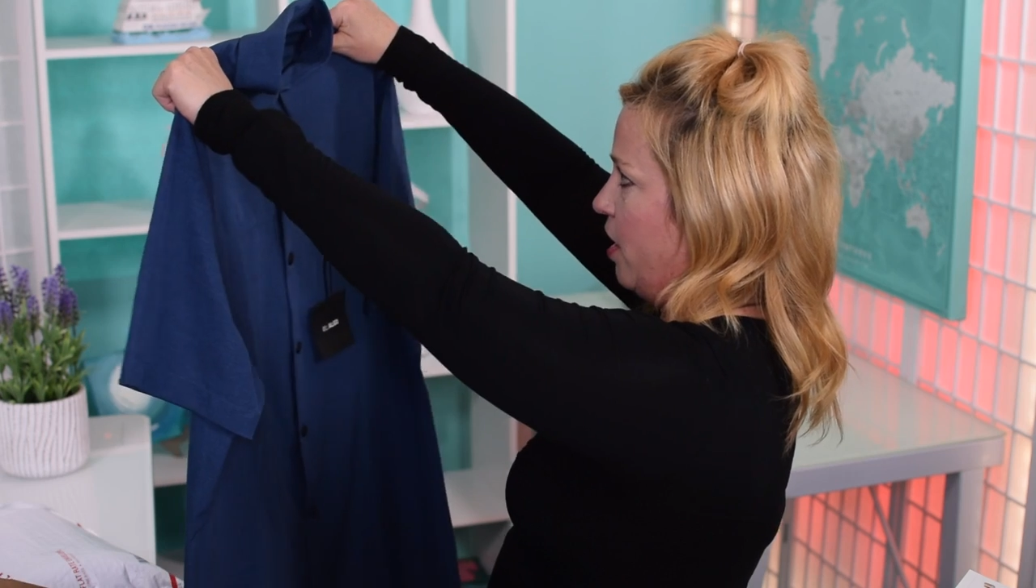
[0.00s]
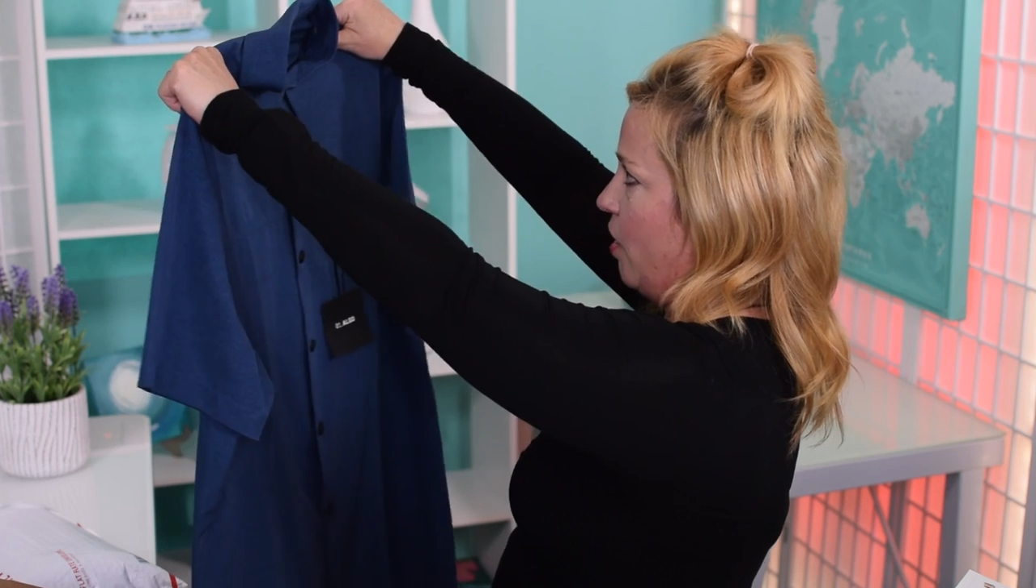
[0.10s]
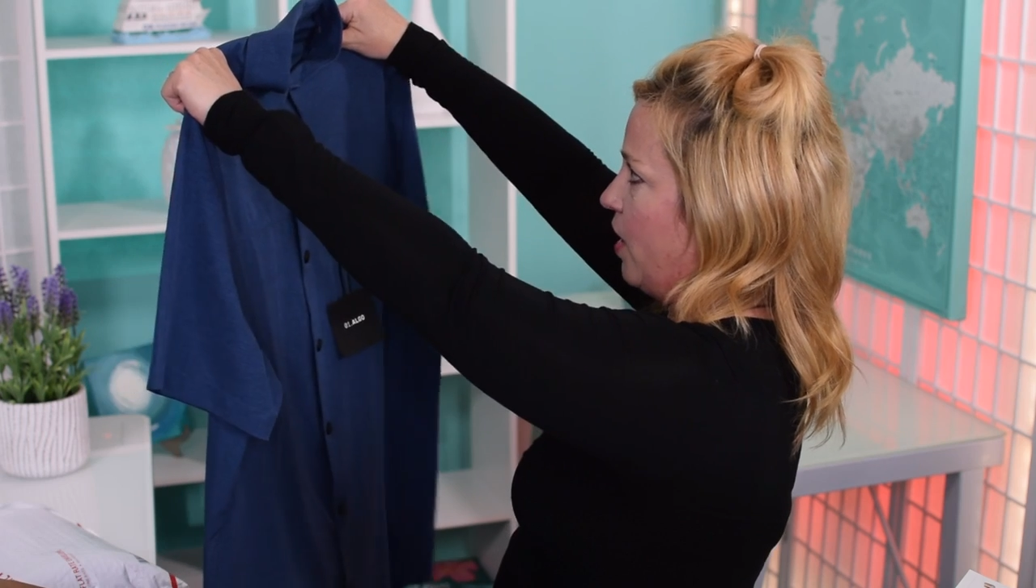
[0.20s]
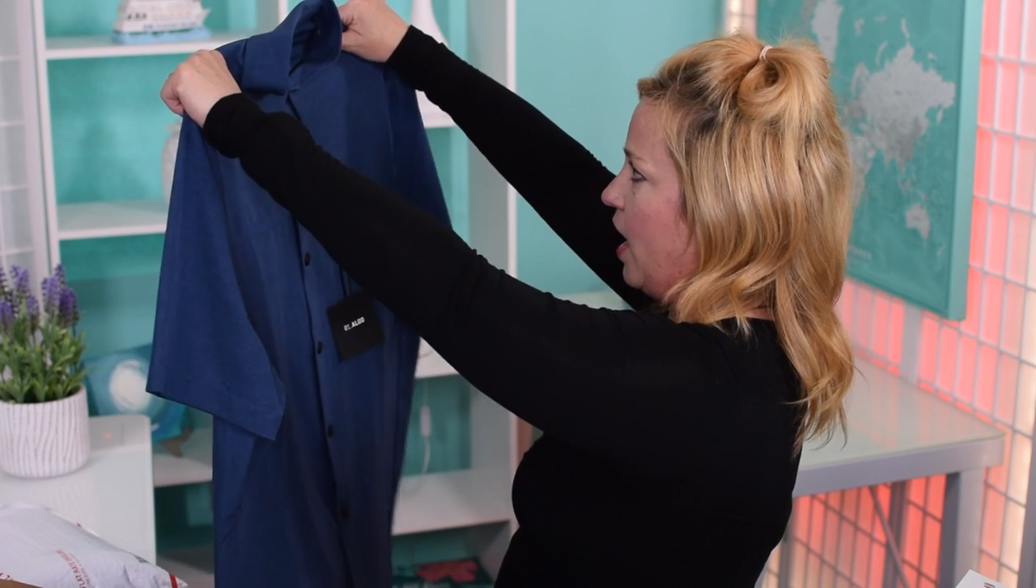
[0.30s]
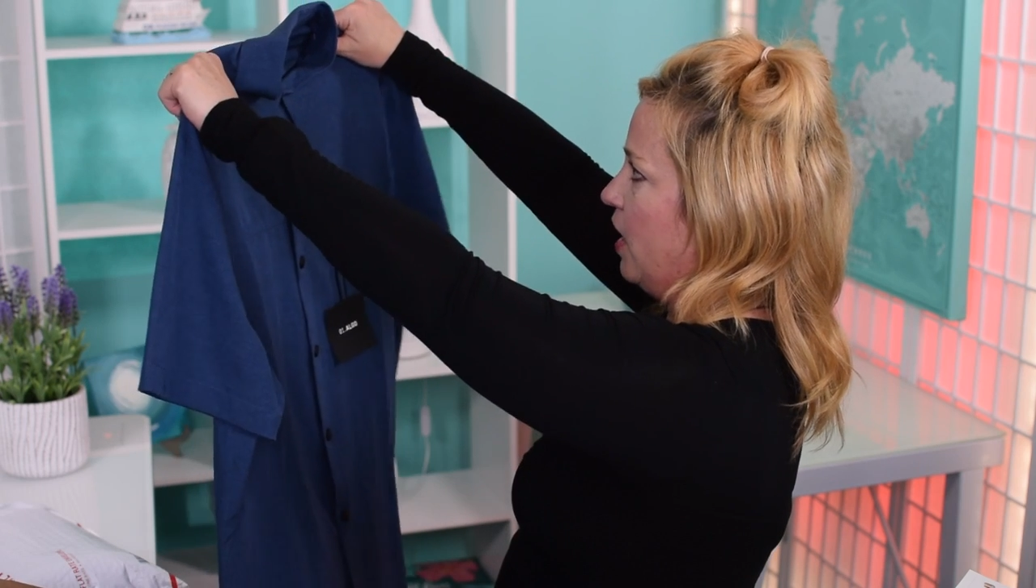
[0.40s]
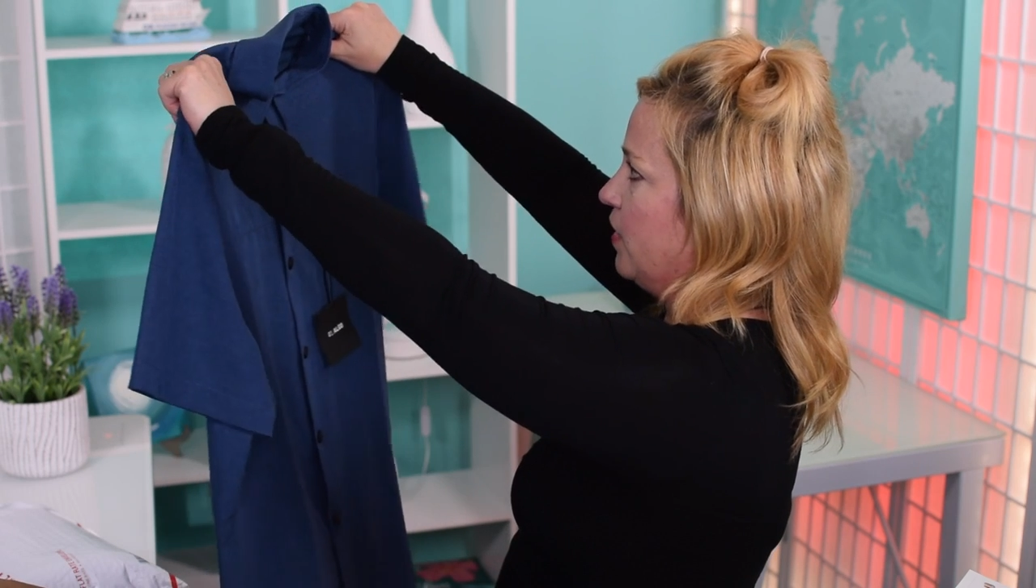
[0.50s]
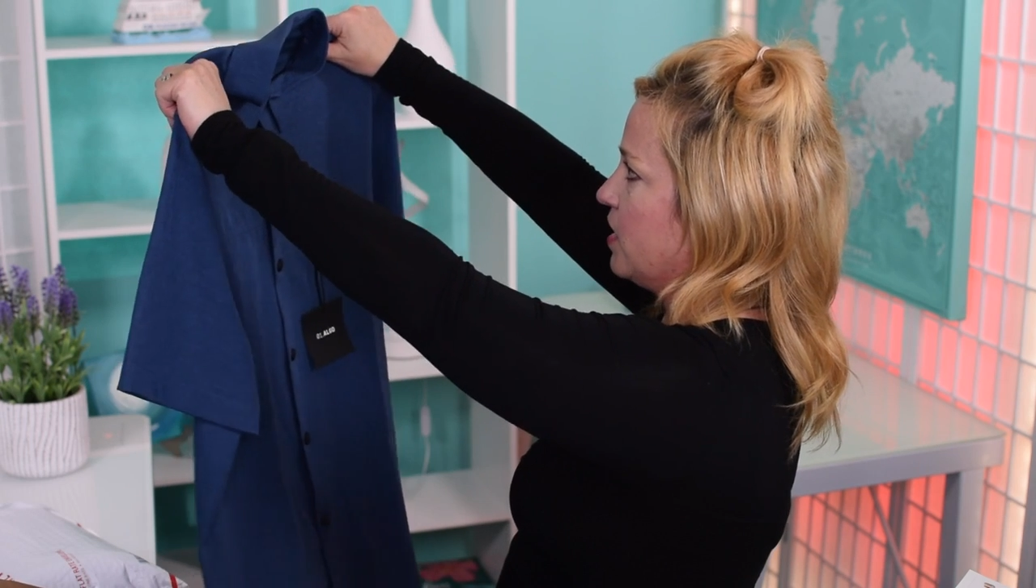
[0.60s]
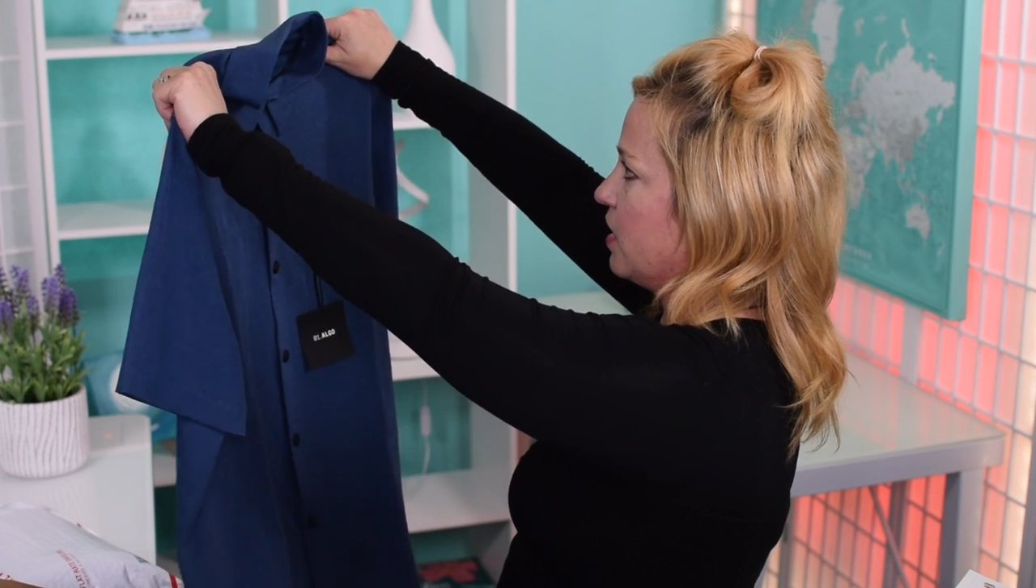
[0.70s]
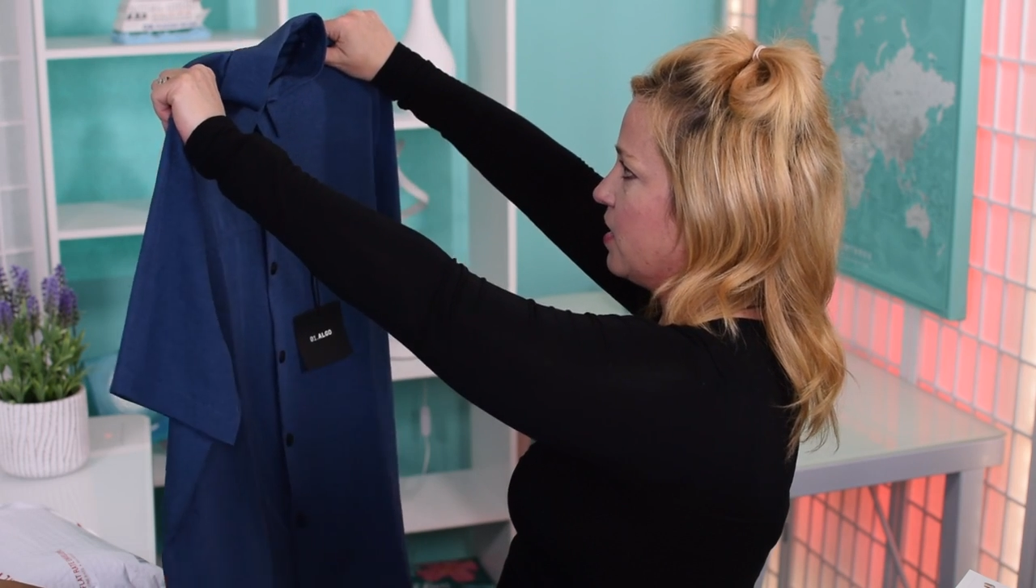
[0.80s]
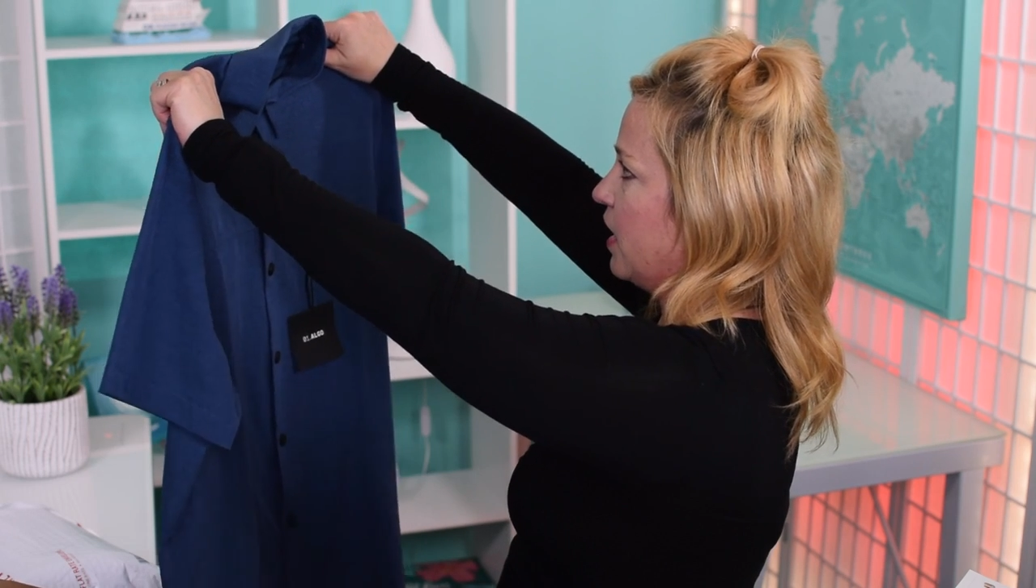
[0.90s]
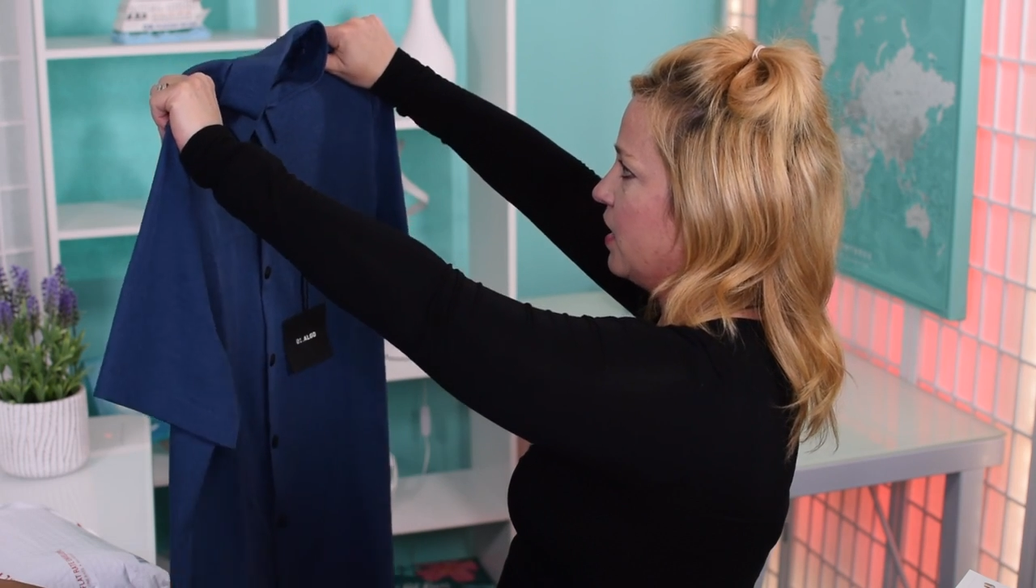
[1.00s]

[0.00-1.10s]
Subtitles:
Okay, and this looks like